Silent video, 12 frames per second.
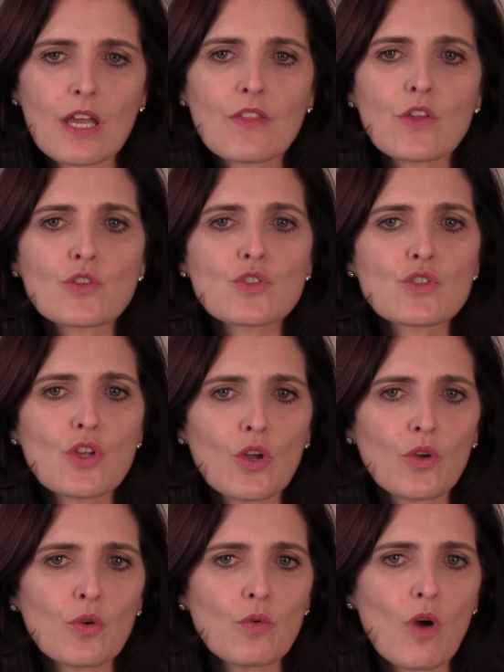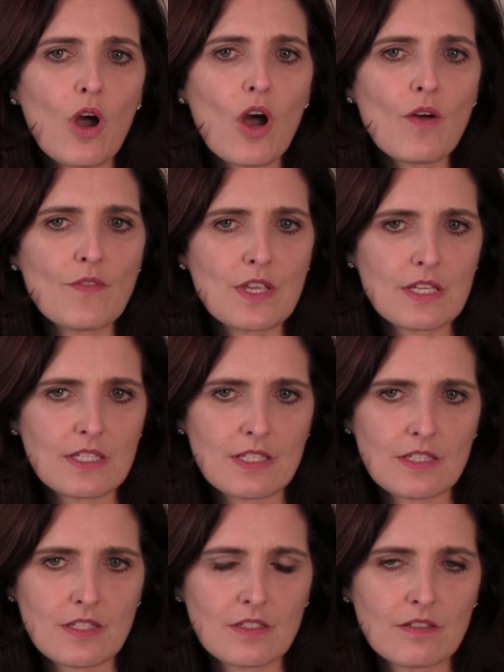and there's no
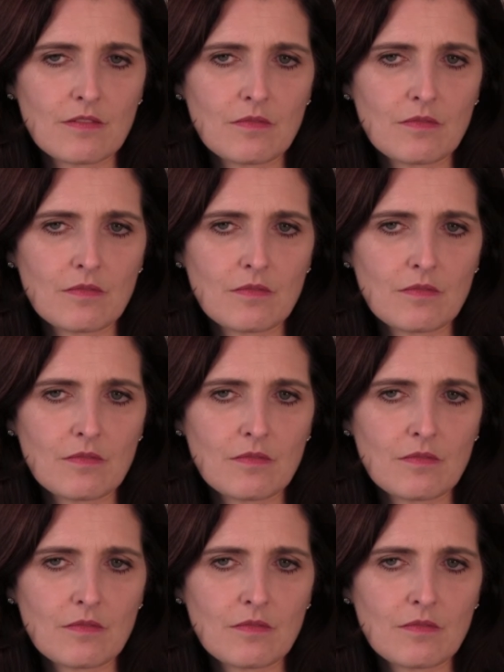obvious